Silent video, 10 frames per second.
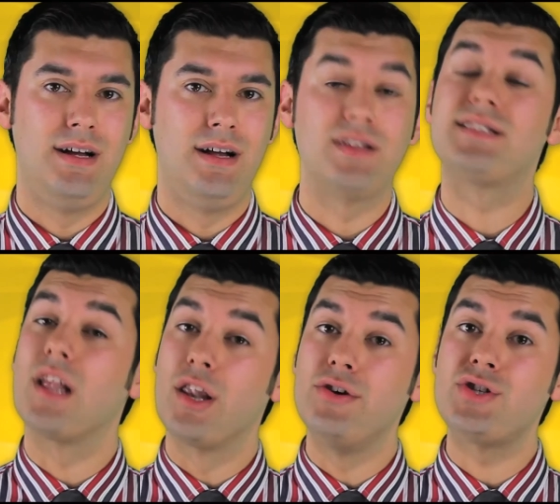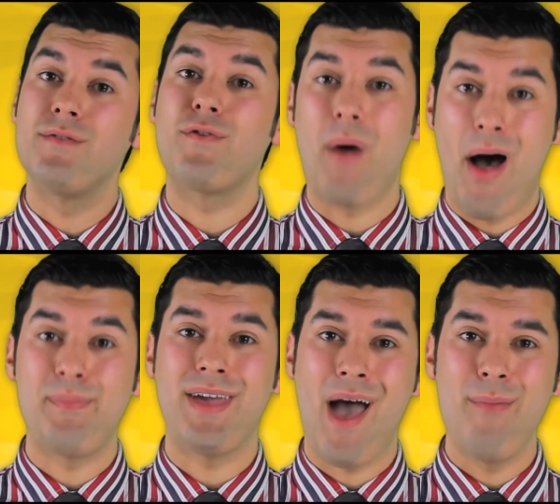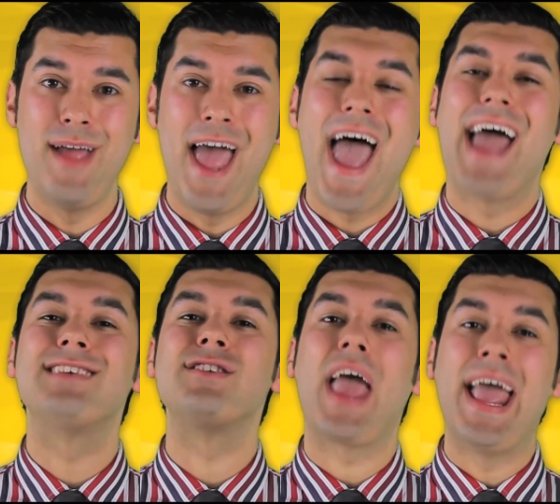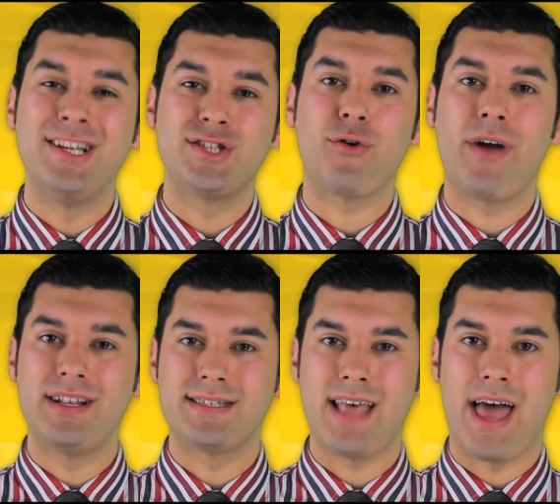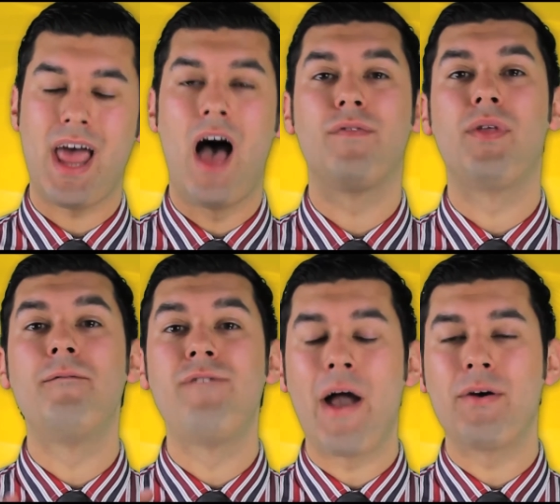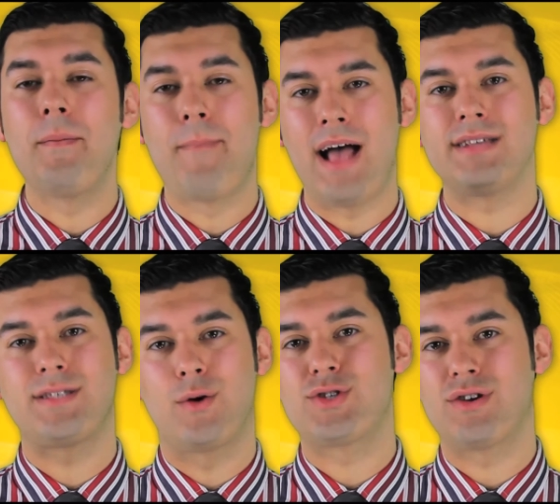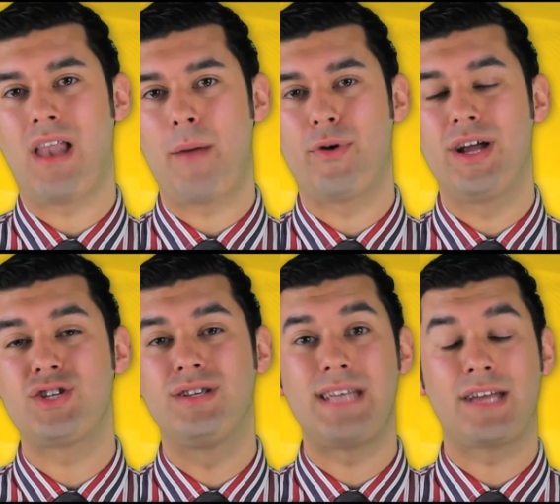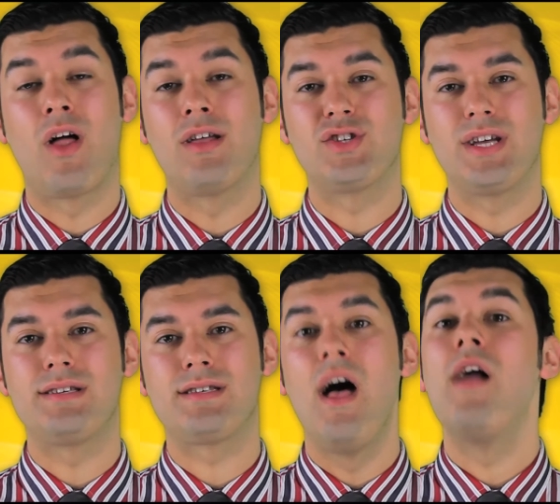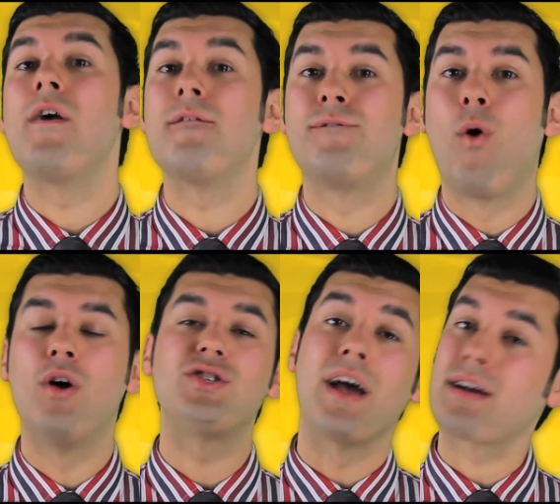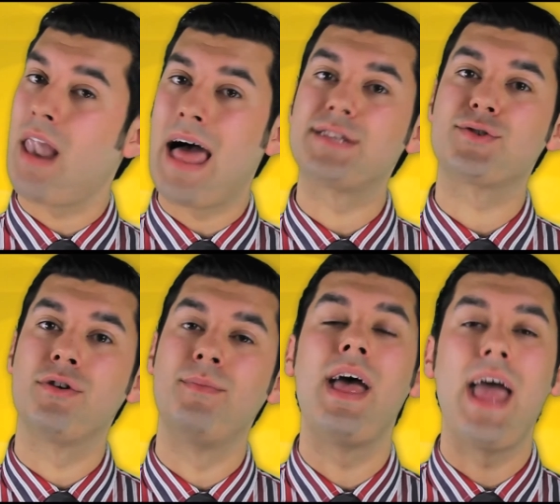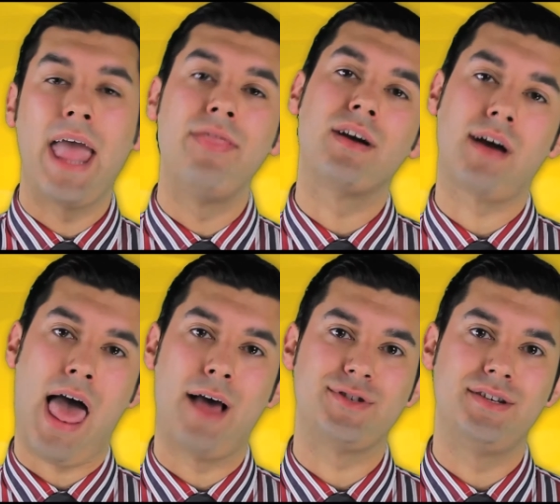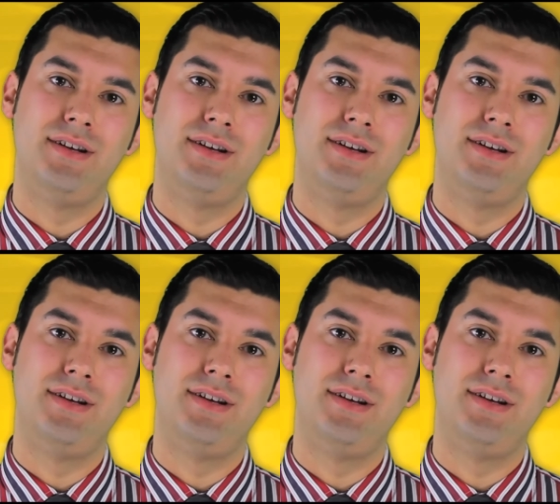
The solution from IBM is an integrated set of the very best social collaboration technologies that forge a classroom in the cloud.